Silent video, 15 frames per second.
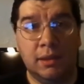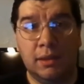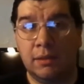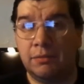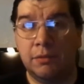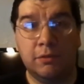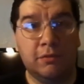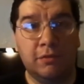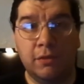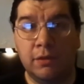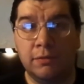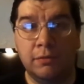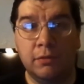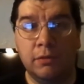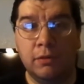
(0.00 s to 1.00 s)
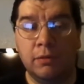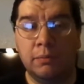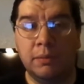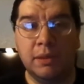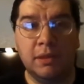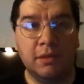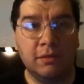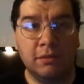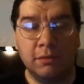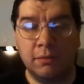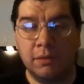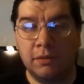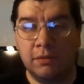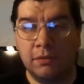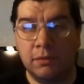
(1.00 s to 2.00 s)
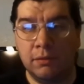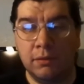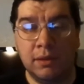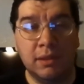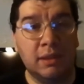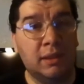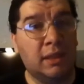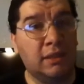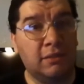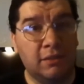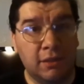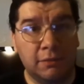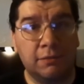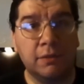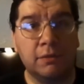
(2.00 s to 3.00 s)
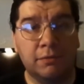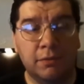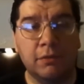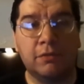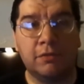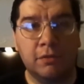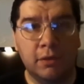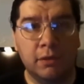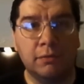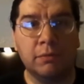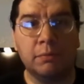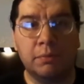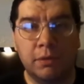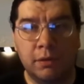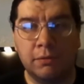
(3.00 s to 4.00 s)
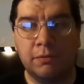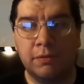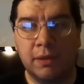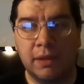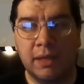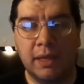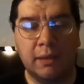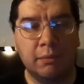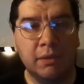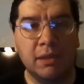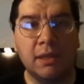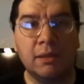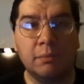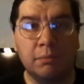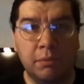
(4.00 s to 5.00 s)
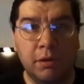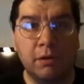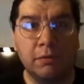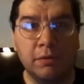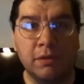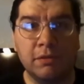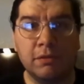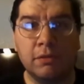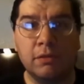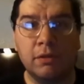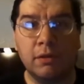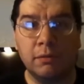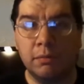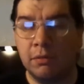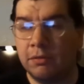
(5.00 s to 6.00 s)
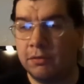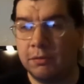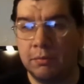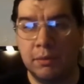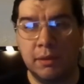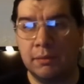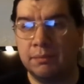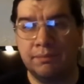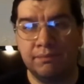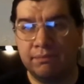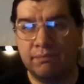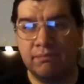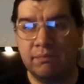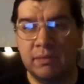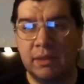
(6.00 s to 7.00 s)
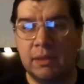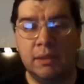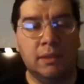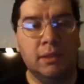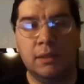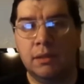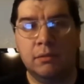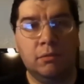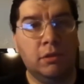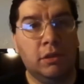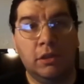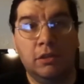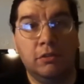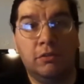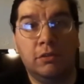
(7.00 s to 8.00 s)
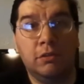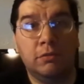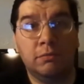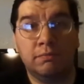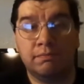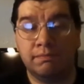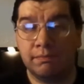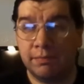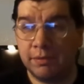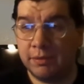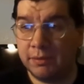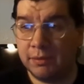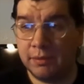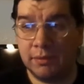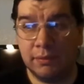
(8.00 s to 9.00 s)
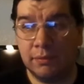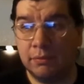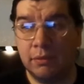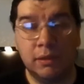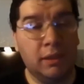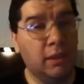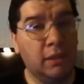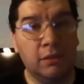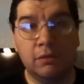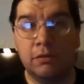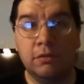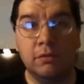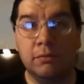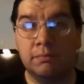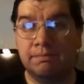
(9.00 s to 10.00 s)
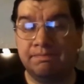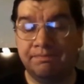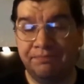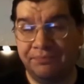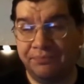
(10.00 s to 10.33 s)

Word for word: And I feel sorry for her because of it too. And, and I definitely feel sorry for Paul Feig having to get involved in this garbage, but what can you do? What can you do?